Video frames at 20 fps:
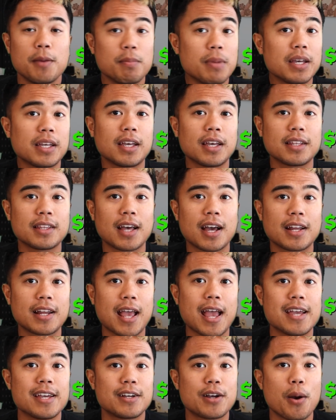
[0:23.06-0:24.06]
making that
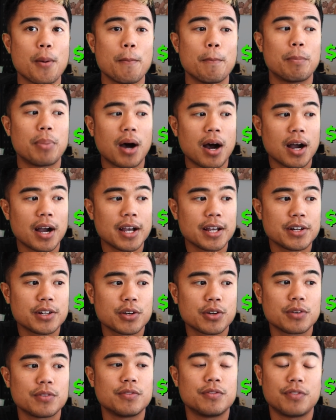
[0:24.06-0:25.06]
a
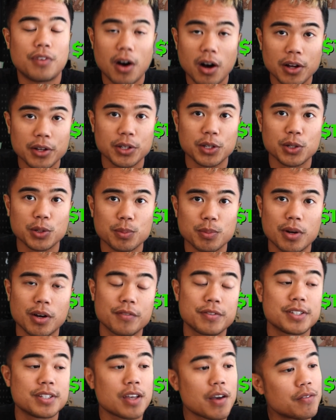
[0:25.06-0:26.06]
combined volume
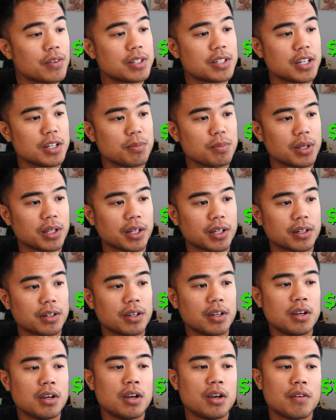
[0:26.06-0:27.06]
of
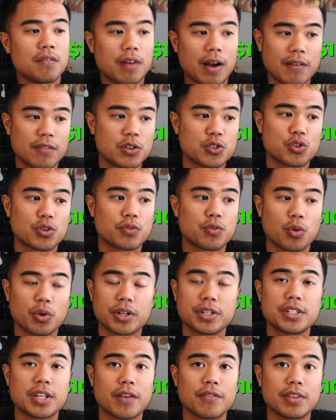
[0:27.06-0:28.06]

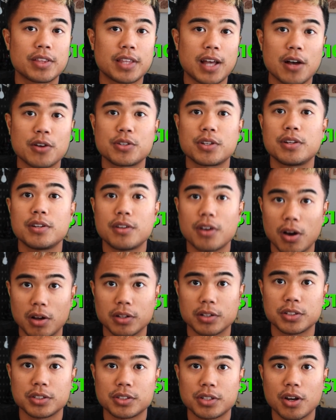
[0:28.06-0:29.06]

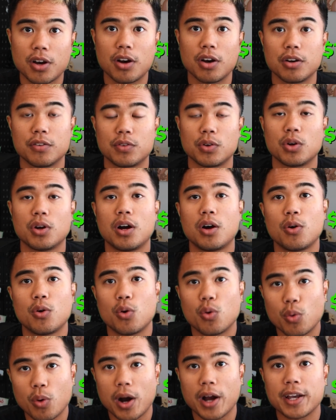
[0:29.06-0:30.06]
$17,547,000 of
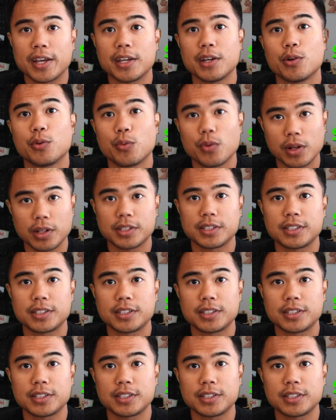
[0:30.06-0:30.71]
Hawaii real